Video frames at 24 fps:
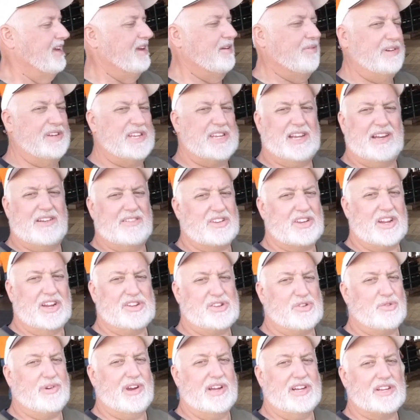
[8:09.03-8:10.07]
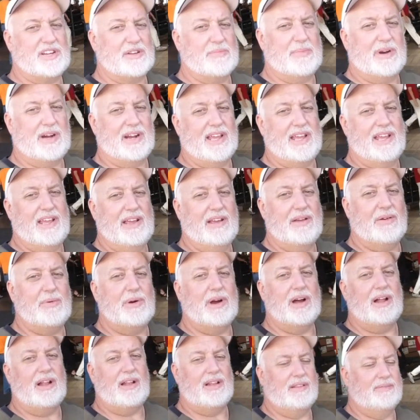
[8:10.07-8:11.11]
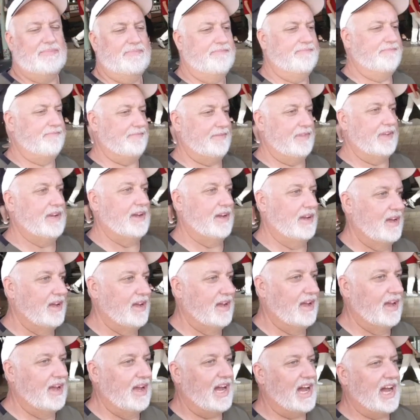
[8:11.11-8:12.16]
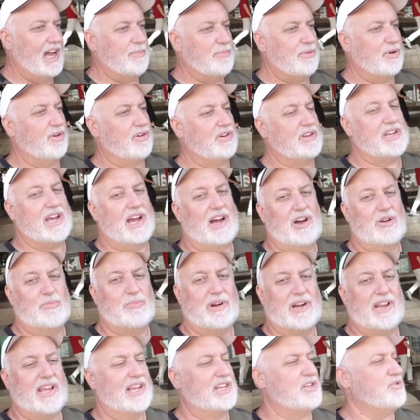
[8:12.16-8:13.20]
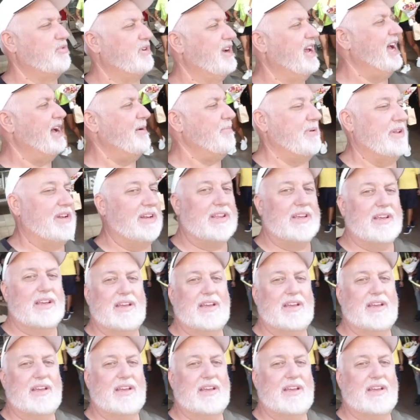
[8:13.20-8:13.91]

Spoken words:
We said it's such a waste of money. Well, I broke down, but guess what happened?